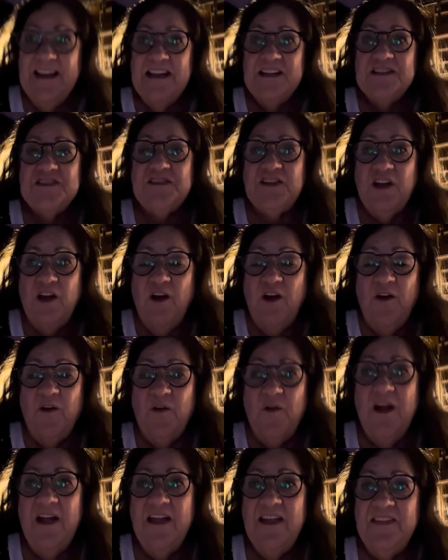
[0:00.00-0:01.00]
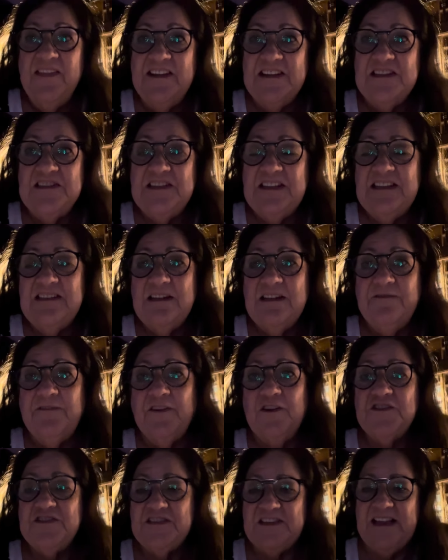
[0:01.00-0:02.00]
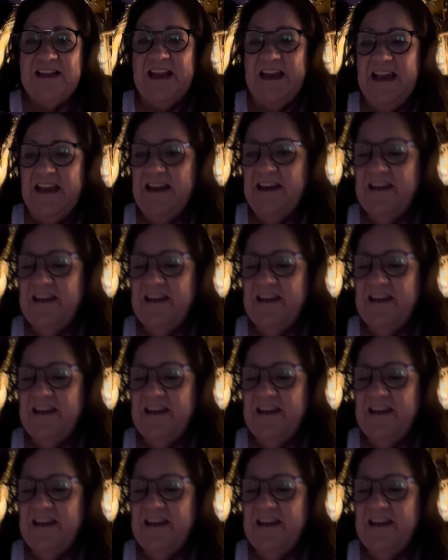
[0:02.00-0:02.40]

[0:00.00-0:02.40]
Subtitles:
So this is the first thing.